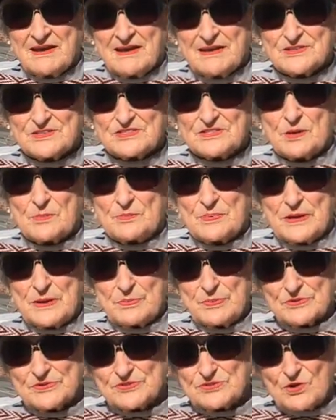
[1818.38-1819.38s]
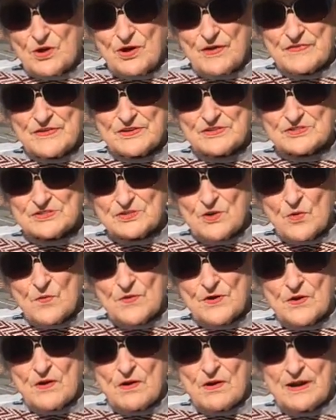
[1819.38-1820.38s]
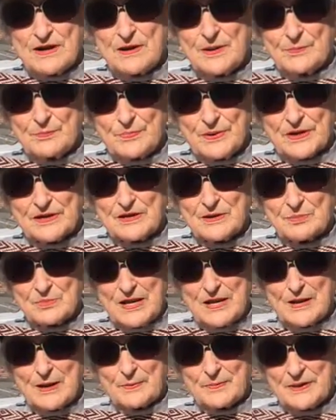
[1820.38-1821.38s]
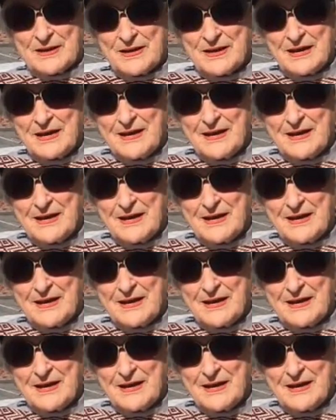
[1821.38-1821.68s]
And some people saw this going on, him picking me up